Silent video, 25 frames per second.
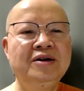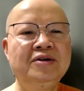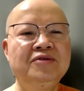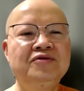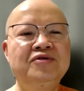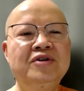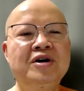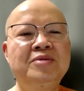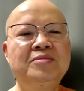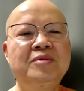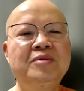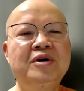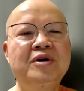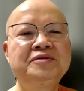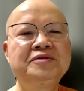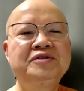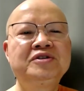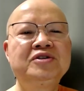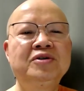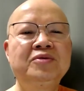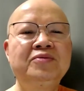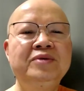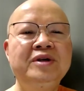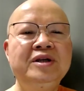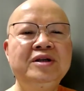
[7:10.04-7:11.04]
From
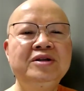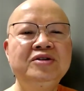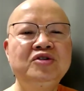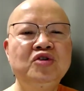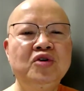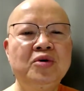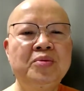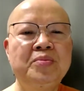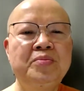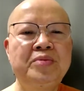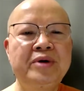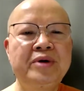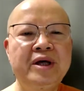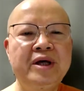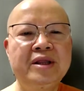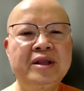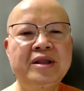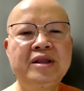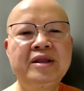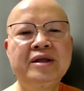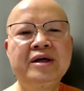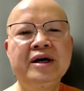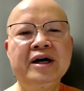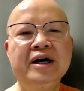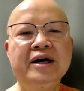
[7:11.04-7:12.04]
observing your
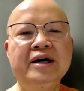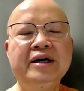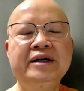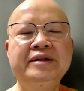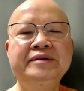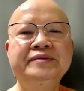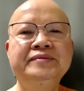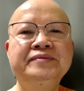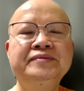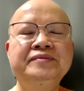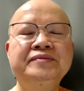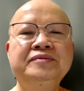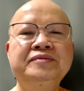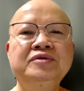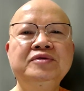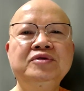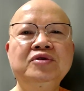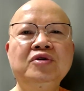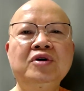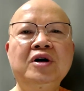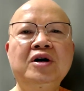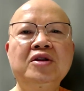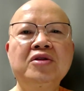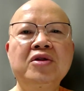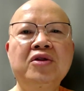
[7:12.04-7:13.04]
breath and
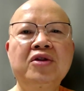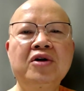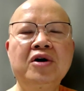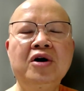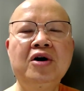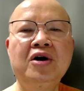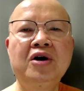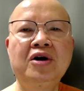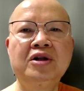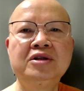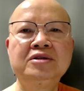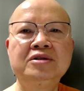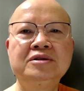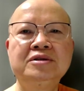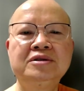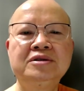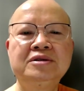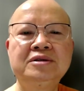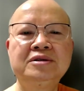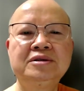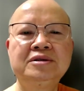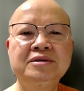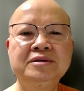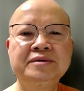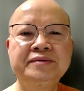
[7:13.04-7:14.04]
your
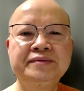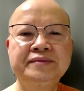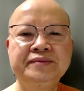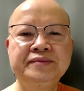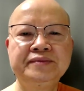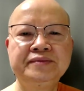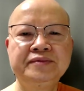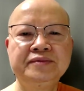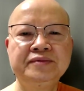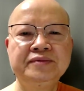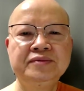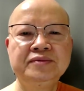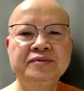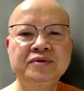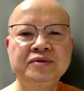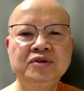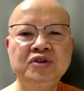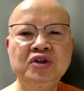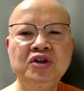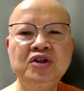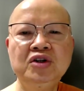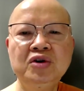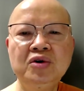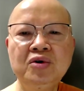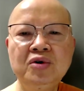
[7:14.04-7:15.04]
thoughts,
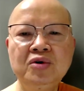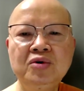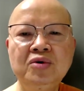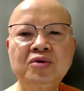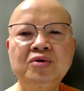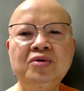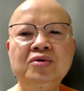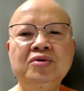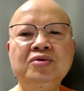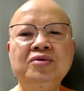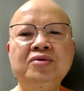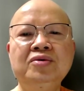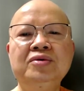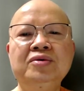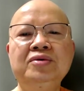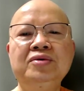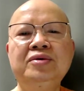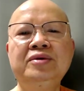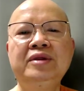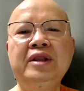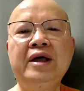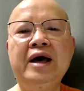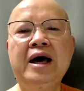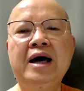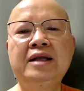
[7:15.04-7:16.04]
you know
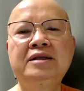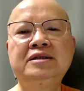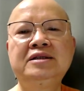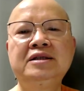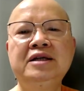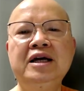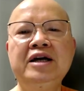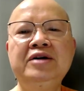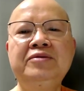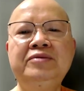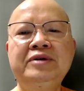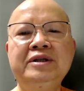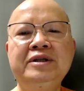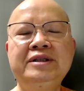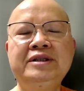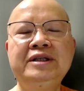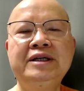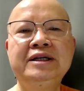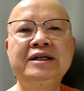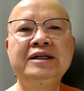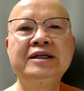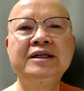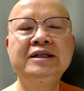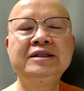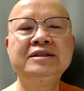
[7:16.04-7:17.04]
that
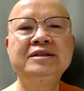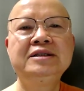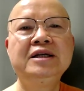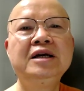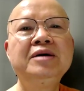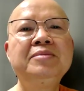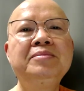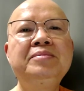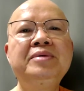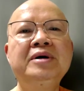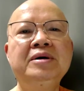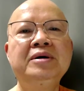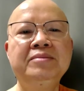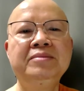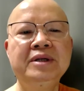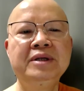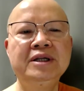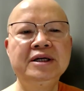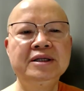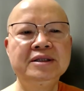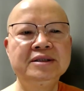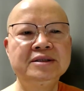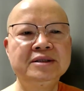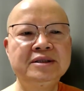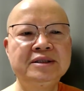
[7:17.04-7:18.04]
everything is
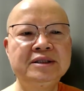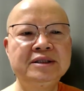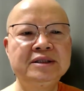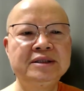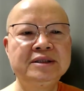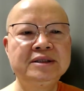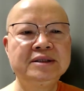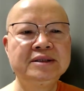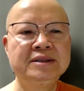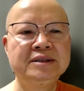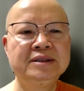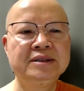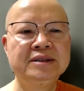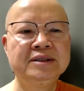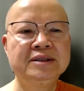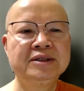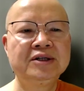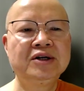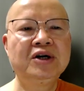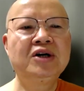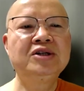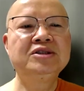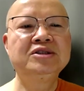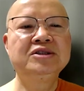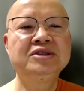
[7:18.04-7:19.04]
impermanent,
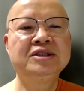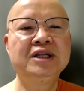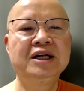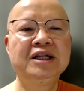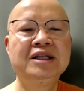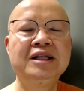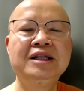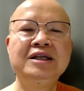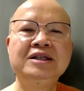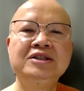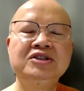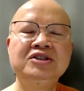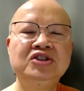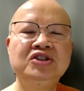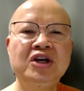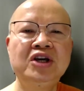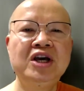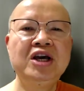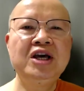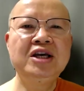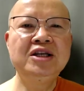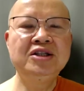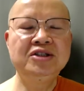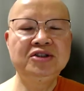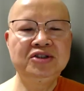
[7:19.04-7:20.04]
constantly
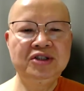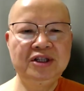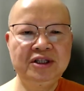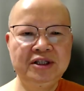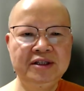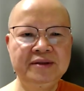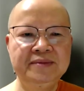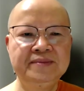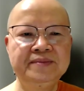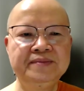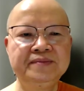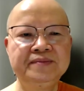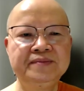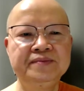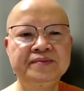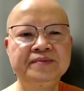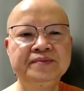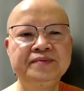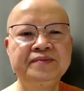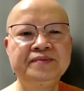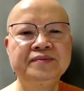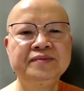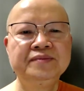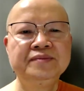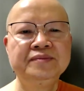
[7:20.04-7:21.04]
changing.
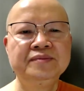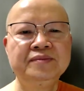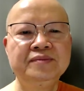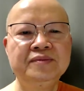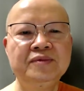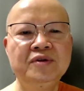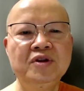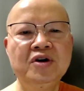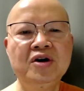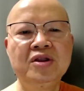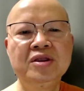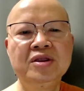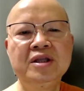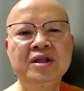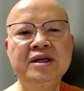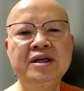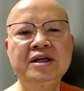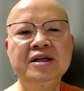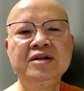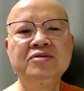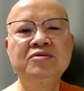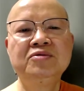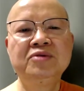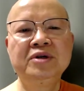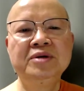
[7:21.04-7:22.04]

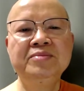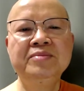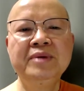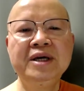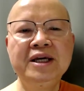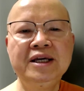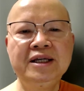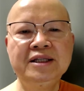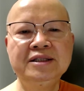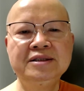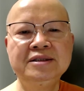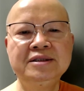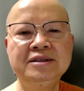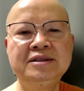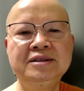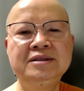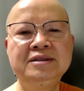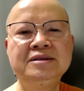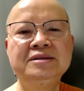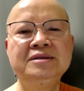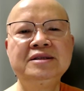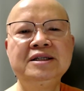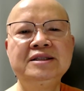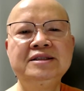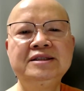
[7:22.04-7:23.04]
Nothing
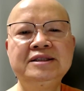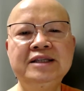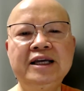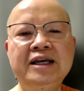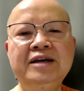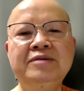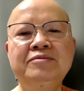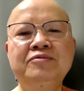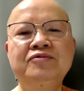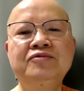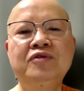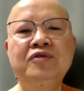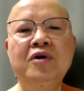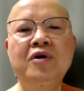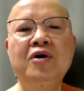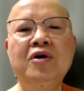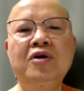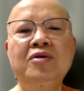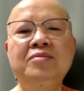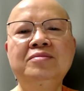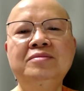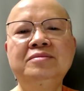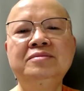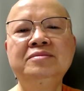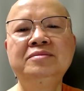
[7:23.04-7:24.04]
remains the same
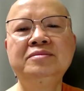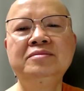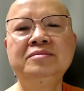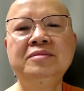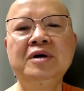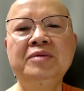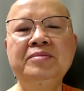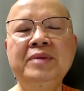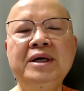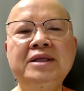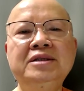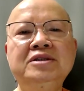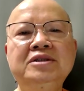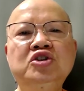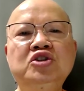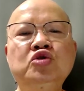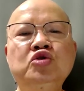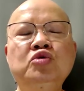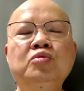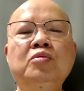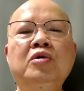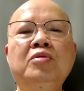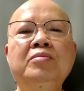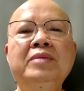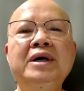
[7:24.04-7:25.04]
form moment
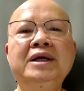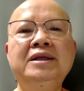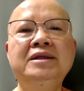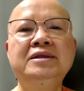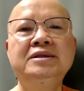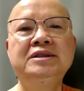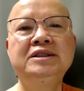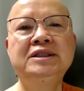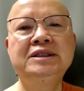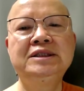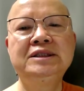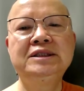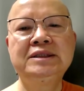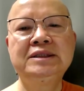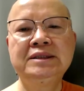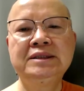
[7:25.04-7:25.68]
to moment.